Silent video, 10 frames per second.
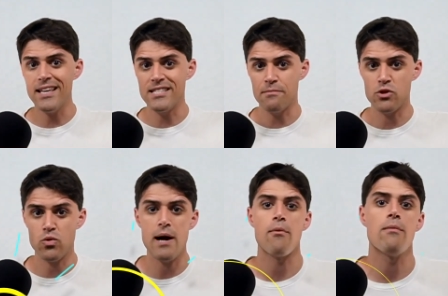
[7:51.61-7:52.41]
and
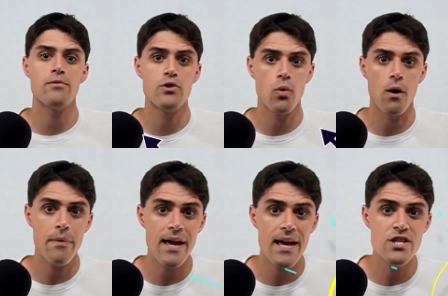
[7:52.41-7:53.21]
subscribe our, to our
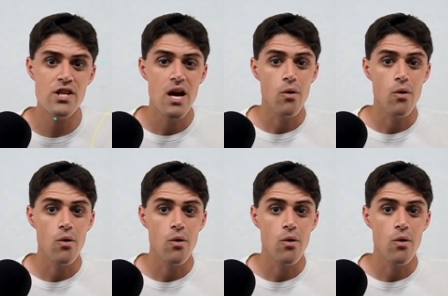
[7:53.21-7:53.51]
page.